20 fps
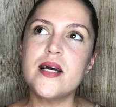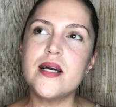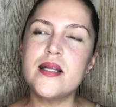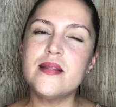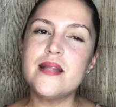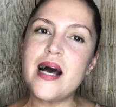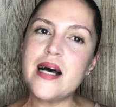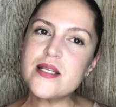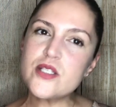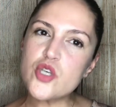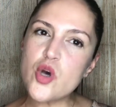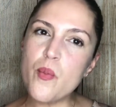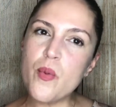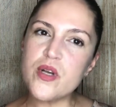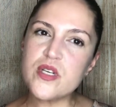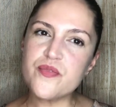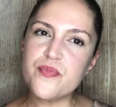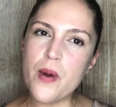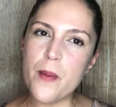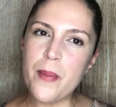Not so
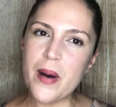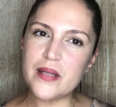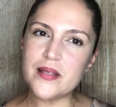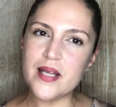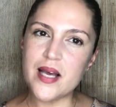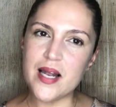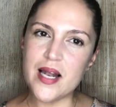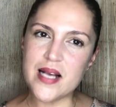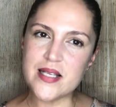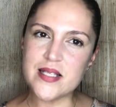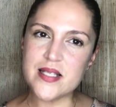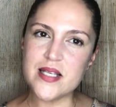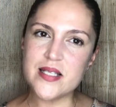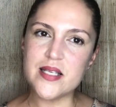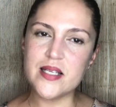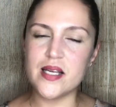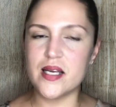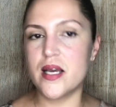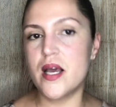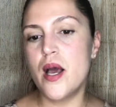much about the
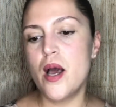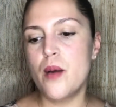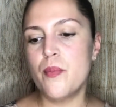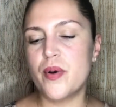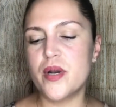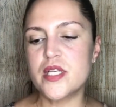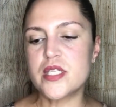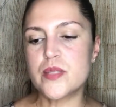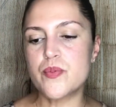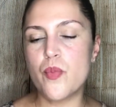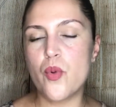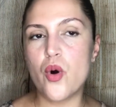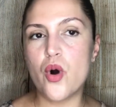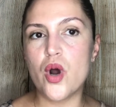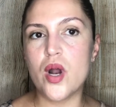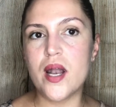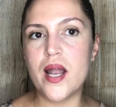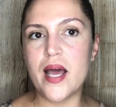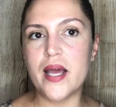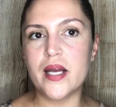elasticity, but it's
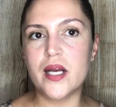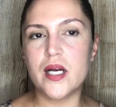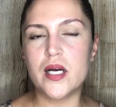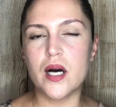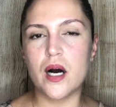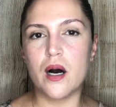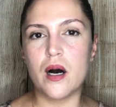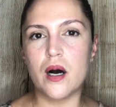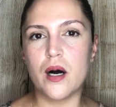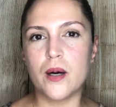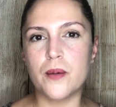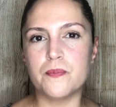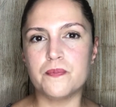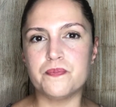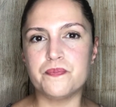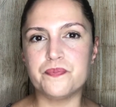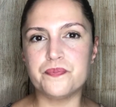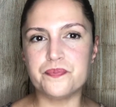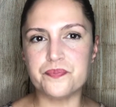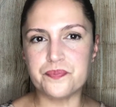more like,
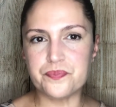um,